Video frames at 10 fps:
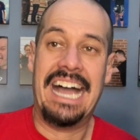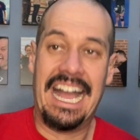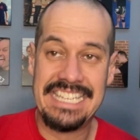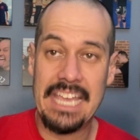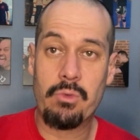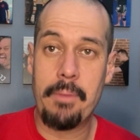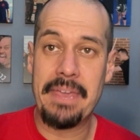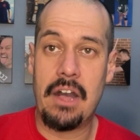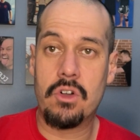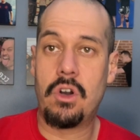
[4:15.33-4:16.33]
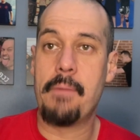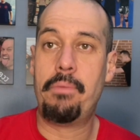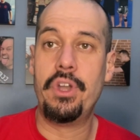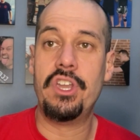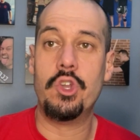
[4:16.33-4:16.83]
Take rubbing alcohol, I
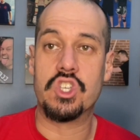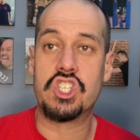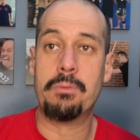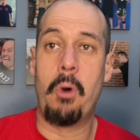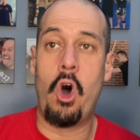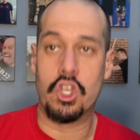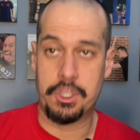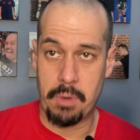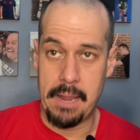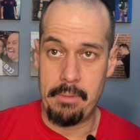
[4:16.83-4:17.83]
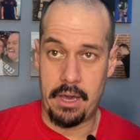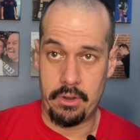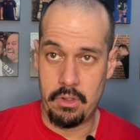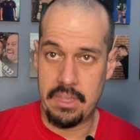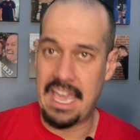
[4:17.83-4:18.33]
put it into a small spray
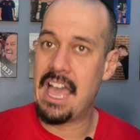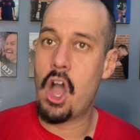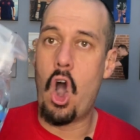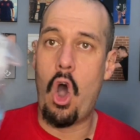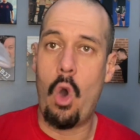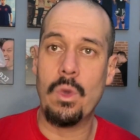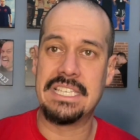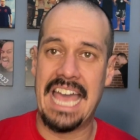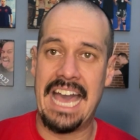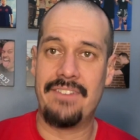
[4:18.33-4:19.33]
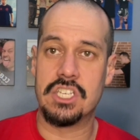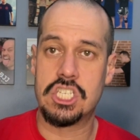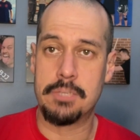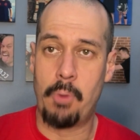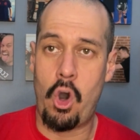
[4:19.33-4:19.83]
bottle. Okay, I always have a
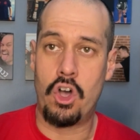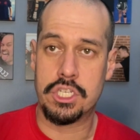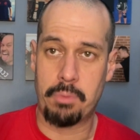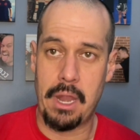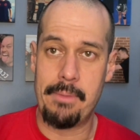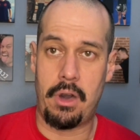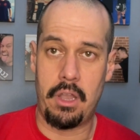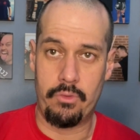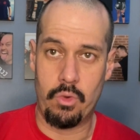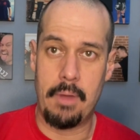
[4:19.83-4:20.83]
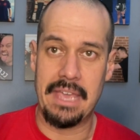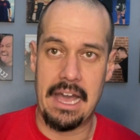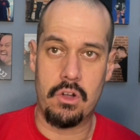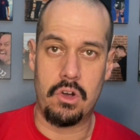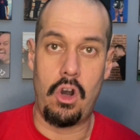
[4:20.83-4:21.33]
small spray bottle of rubbing
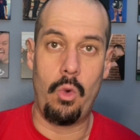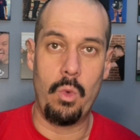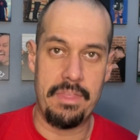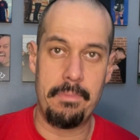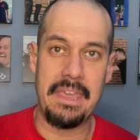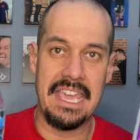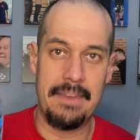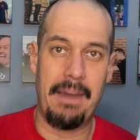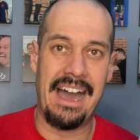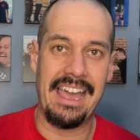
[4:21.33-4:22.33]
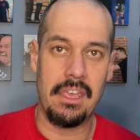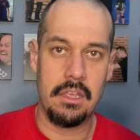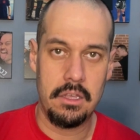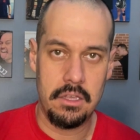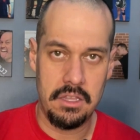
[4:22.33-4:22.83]
alcohol with me in my
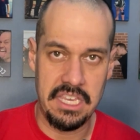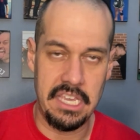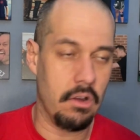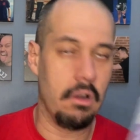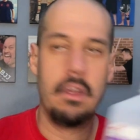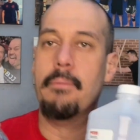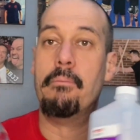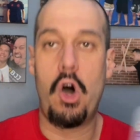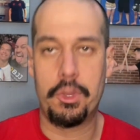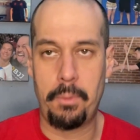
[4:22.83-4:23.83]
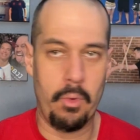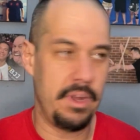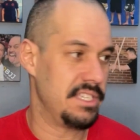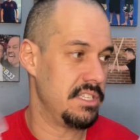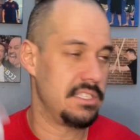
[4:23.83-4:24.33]
gear. Multiple
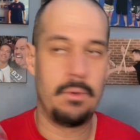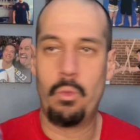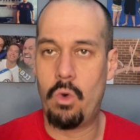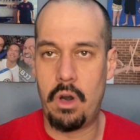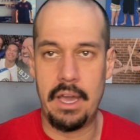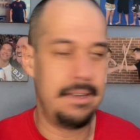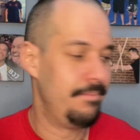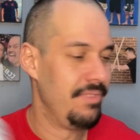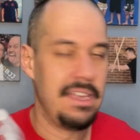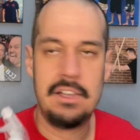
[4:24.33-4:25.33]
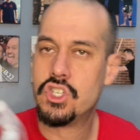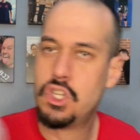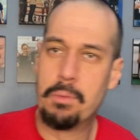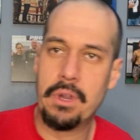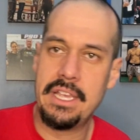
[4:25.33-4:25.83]
reasons. One,
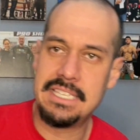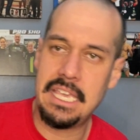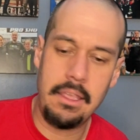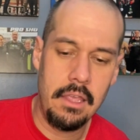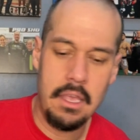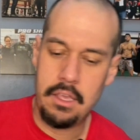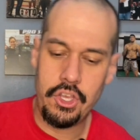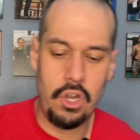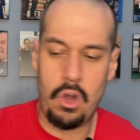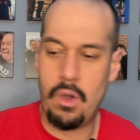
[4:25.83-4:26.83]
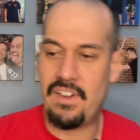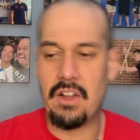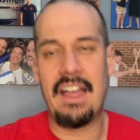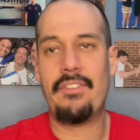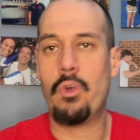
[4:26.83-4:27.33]
super easy. If I
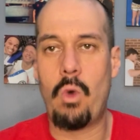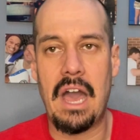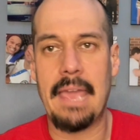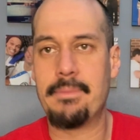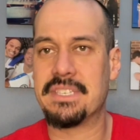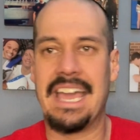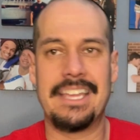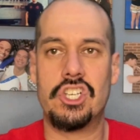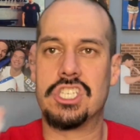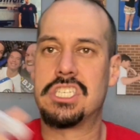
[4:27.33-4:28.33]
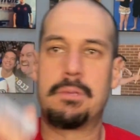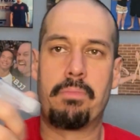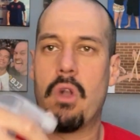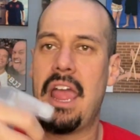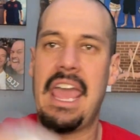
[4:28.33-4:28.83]
don't have the wipes, I can just
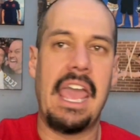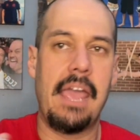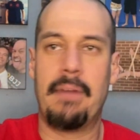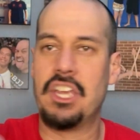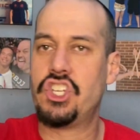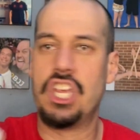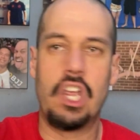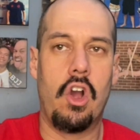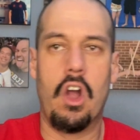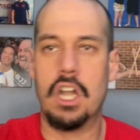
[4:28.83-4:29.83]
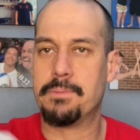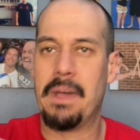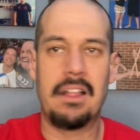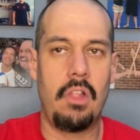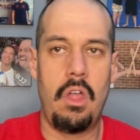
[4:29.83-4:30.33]
spray my shin guards, my
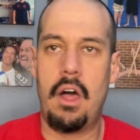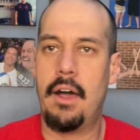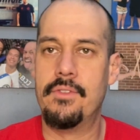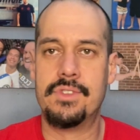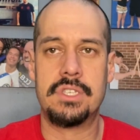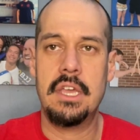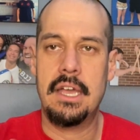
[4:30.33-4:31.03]
gloves,